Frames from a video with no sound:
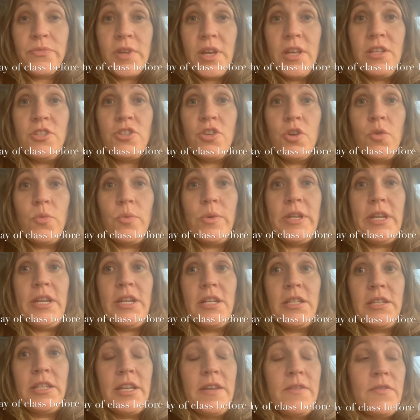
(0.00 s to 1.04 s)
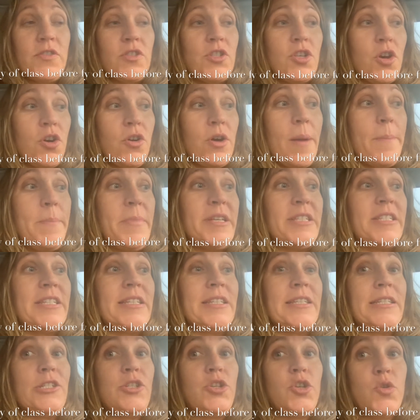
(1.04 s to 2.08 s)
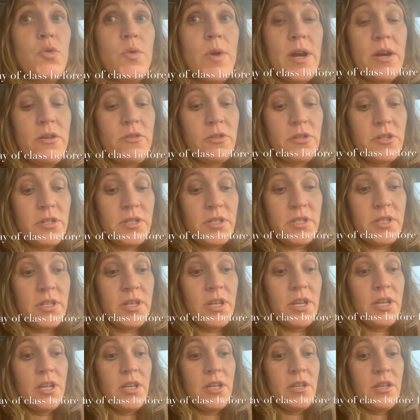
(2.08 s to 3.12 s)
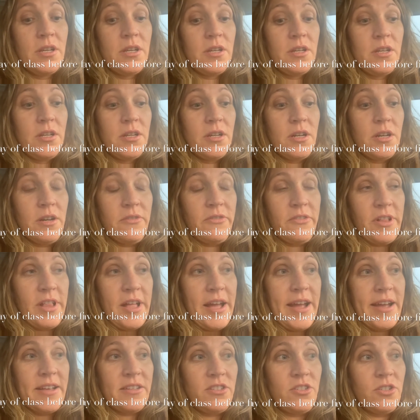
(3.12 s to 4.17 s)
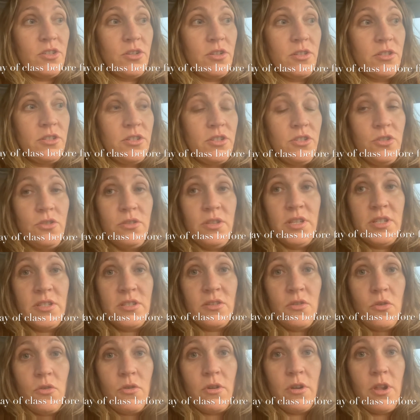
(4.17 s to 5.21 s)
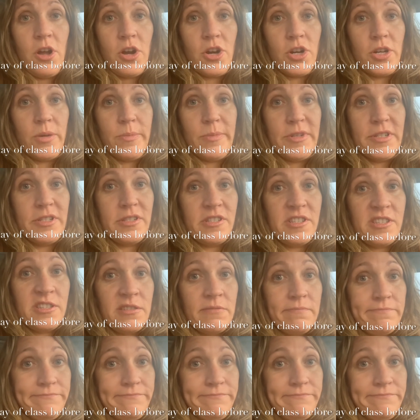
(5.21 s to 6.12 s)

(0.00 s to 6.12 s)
And so we need to leave. So I'm missing 2 hours of class to do these oral arguments.